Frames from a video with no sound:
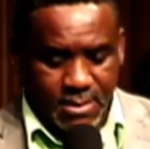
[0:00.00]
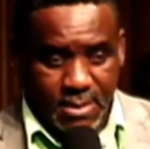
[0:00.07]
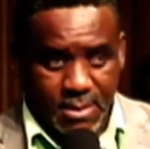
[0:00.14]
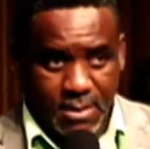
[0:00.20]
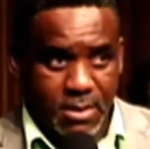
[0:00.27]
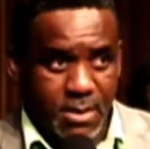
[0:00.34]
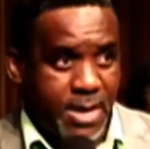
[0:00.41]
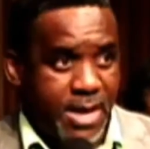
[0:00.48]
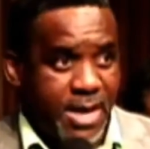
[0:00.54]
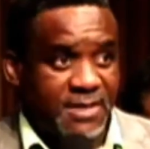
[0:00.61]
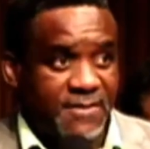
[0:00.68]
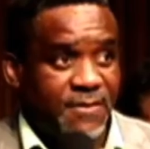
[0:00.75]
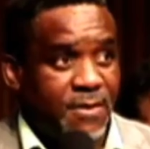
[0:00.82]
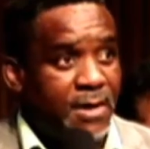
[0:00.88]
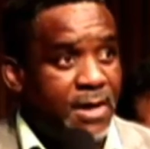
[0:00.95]
you asked
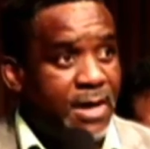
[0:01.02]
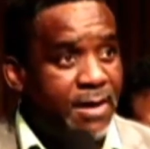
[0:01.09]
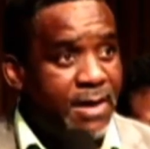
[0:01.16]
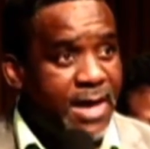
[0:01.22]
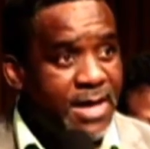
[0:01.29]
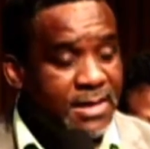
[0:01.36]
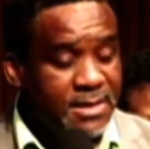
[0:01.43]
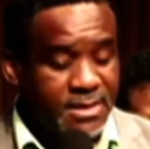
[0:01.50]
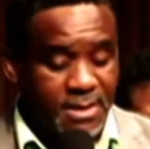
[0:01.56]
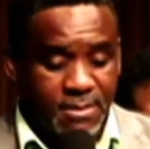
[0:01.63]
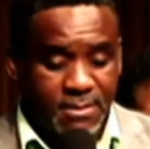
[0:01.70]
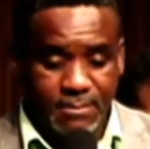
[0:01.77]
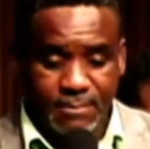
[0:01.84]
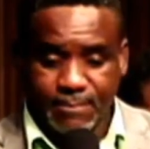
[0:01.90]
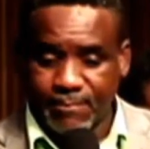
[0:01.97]
for an answer.
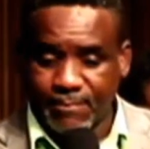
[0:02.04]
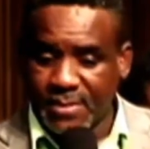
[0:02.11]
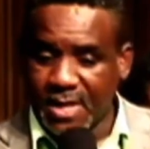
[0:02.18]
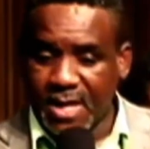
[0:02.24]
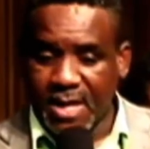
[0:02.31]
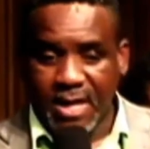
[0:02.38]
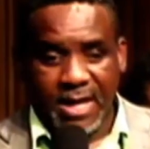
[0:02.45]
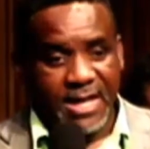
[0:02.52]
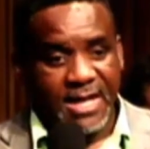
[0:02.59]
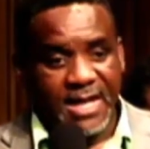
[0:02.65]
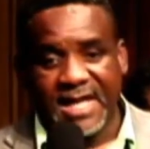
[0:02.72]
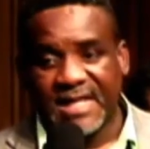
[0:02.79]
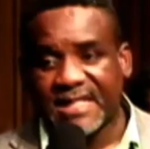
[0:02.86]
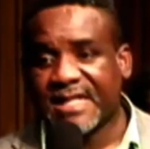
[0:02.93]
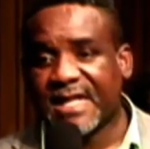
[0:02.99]
In less
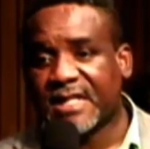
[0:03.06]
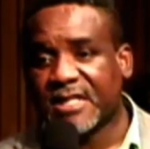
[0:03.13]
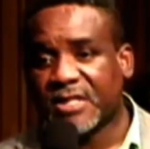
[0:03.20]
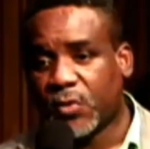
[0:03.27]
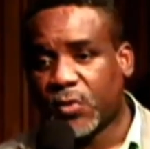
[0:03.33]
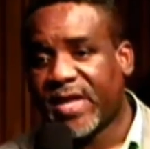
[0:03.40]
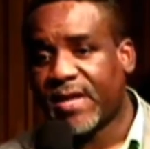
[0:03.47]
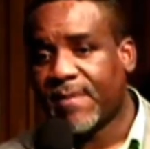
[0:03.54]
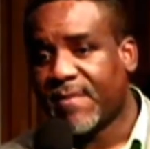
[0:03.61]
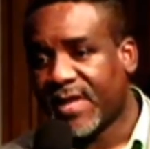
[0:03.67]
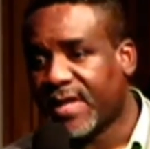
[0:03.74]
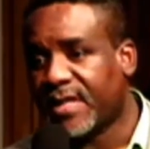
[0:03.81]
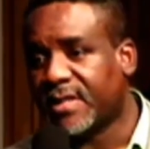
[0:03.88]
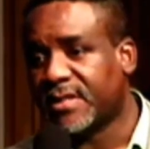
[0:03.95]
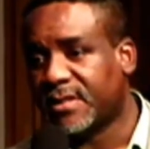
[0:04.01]
than 20
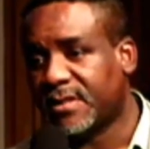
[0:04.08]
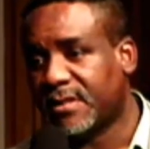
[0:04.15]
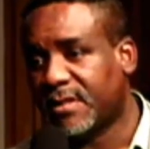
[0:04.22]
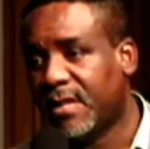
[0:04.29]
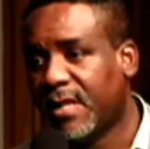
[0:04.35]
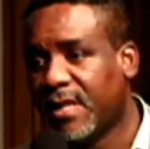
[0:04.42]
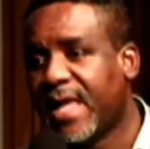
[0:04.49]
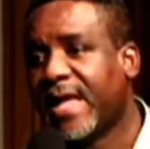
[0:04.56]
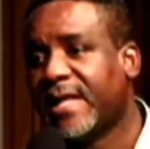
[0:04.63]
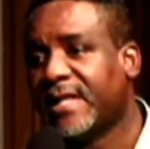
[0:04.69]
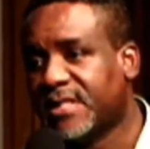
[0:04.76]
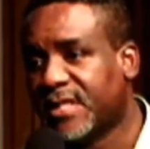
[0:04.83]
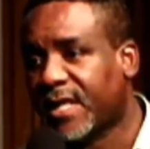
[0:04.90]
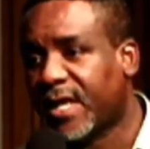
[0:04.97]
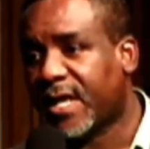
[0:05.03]
minutes, the answer
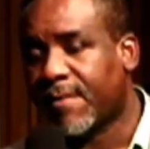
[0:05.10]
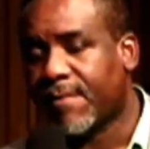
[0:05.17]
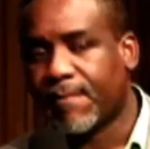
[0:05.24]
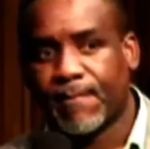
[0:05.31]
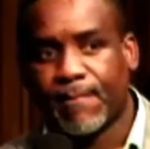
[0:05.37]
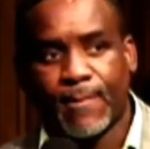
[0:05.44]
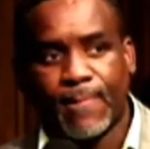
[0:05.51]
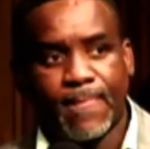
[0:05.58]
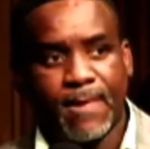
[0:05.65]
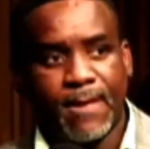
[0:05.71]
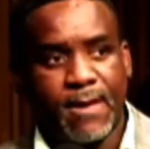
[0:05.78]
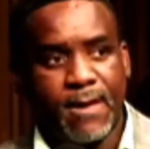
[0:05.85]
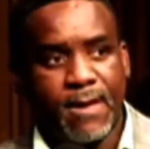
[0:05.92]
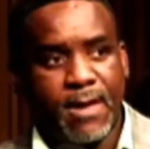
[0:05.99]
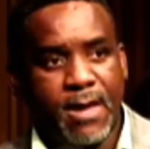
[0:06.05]
came.
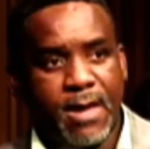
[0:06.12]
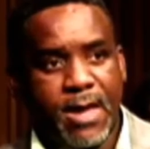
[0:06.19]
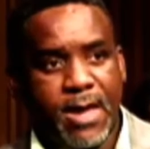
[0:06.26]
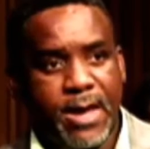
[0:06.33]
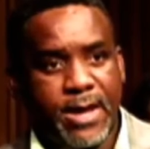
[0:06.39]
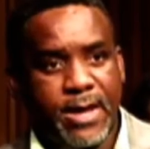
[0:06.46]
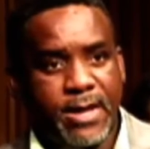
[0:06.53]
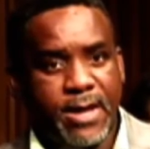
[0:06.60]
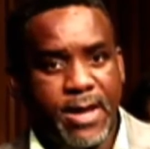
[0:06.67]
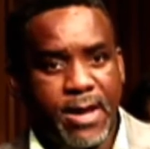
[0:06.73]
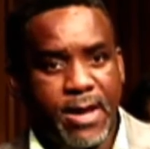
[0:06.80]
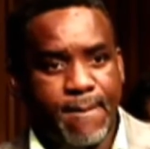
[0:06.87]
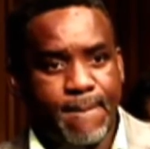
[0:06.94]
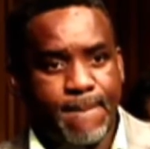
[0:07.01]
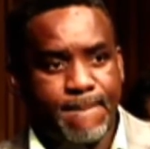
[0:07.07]
And
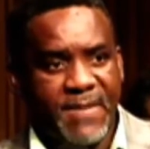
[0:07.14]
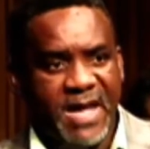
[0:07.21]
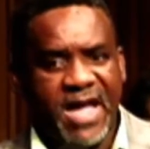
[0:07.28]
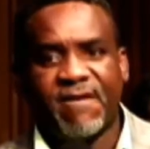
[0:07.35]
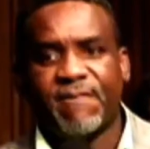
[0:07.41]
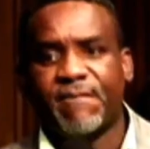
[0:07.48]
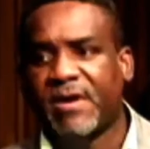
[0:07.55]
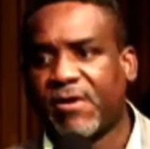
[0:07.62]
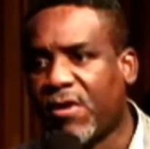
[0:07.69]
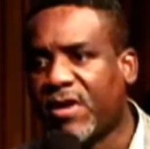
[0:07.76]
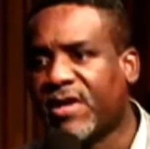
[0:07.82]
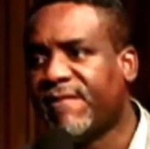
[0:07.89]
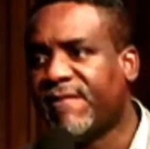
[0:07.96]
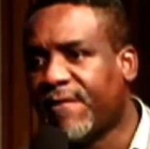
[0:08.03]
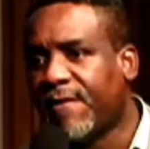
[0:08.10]
I have been running
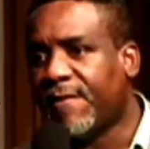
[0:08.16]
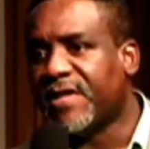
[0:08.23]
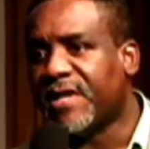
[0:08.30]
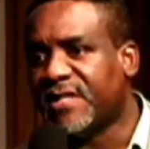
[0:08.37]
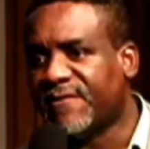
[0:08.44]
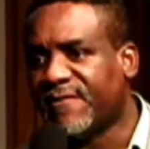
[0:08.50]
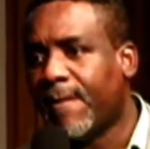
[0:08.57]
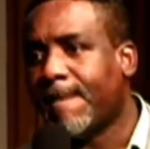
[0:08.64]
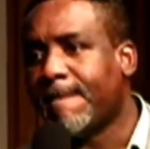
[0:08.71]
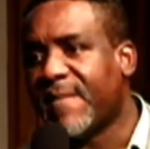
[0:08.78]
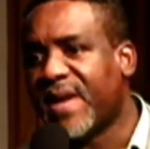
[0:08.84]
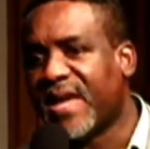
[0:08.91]
from this for many